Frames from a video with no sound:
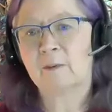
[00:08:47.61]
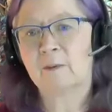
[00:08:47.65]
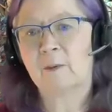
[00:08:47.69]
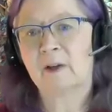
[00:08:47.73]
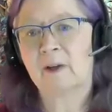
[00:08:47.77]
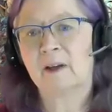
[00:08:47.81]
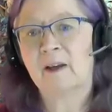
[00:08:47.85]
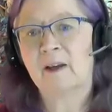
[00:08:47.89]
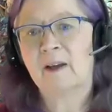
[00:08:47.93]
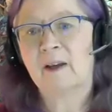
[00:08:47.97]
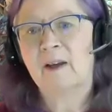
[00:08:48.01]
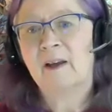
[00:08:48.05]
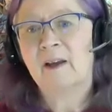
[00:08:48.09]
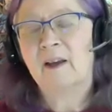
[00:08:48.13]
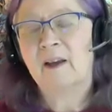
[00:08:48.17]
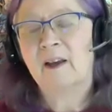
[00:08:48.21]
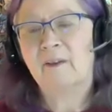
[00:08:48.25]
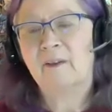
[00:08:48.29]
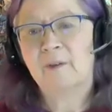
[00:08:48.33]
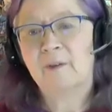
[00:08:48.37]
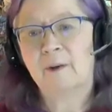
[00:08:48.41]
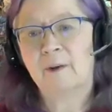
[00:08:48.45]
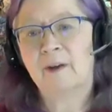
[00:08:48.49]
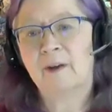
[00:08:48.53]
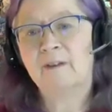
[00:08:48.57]
Well,
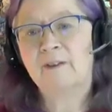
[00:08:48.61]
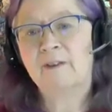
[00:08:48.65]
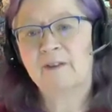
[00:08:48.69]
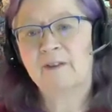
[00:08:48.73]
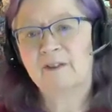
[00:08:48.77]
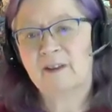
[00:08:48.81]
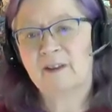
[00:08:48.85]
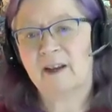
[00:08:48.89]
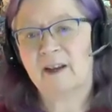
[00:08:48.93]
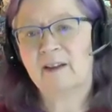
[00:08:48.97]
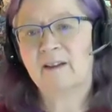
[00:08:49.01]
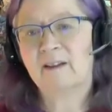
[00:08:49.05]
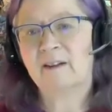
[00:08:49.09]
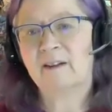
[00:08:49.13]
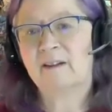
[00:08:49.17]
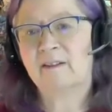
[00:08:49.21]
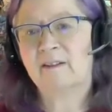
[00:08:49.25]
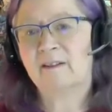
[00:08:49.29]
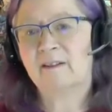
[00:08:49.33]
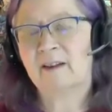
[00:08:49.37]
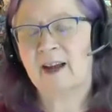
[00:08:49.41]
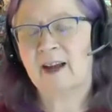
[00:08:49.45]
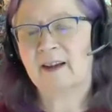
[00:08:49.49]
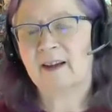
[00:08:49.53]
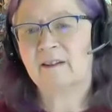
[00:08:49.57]
if you understand it as
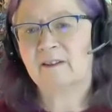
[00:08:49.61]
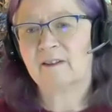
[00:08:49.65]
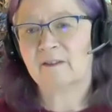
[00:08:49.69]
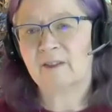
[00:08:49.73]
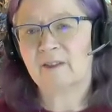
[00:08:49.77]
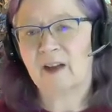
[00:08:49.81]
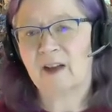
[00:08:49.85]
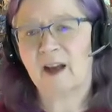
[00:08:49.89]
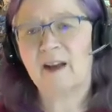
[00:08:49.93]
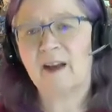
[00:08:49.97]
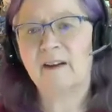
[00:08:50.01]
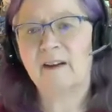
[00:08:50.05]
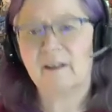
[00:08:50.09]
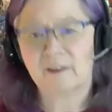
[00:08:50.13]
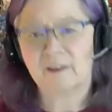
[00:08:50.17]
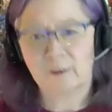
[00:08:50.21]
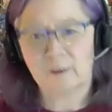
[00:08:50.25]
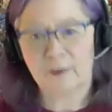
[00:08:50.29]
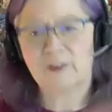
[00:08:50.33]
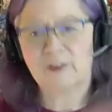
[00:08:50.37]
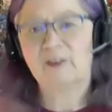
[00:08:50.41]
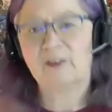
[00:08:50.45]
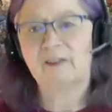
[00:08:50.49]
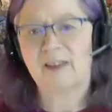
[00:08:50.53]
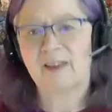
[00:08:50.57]
an act of kindness,
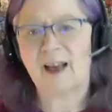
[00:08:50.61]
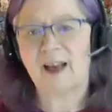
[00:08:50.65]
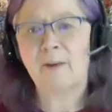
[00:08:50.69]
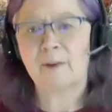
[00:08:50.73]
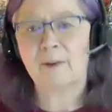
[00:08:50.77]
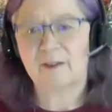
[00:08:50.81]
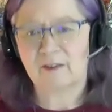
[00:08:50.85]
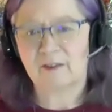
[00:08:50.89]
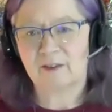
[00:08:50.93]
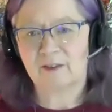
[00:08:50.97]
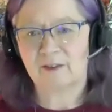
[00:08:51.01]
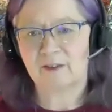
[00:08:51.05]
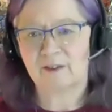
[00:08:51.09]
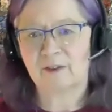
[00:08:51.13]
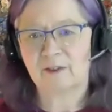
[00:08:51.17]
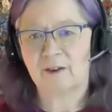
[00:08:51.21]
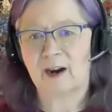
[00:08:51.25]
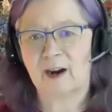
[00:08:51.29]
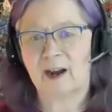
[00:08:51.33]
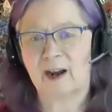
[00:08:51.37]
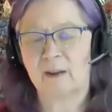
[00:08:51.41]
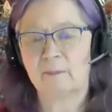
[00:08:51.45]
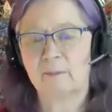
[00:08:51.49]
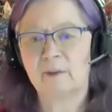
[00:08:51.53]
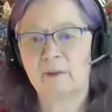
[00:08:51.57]
which is how it's
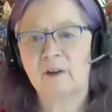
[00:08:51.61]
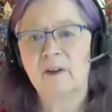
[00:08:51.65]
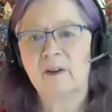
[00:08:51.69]
described,